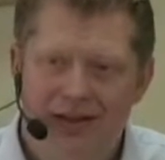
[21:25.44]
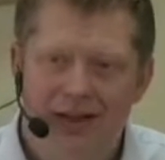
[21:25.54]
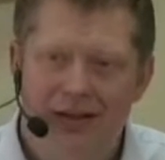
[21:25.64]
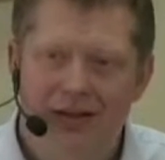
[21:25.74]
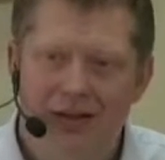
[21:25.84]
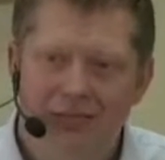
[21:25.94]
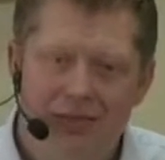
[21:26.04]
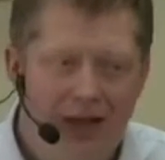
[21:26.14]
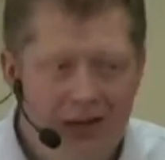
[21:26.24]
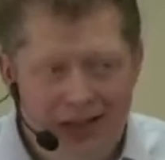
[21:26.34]
to know
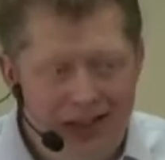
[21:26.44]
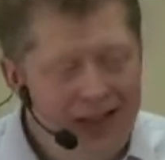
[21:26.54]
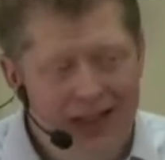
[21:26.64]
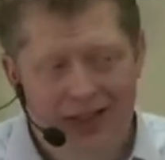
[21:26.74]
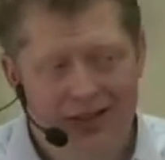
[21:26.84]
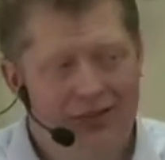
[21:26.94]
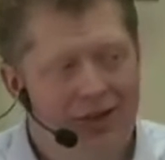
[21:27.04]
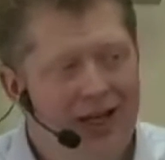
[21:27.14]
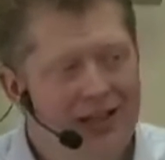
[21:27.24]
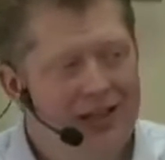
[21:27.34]
him. Only he has the
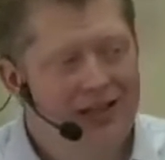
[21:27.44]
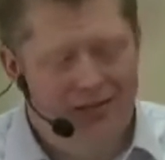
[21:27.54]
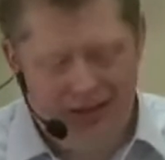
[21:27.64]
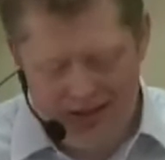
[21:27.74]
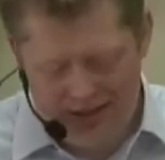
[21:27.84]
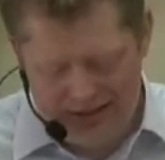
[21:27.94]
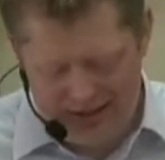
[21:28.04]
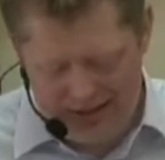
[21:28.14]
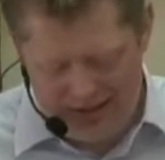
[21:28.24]
right to do that.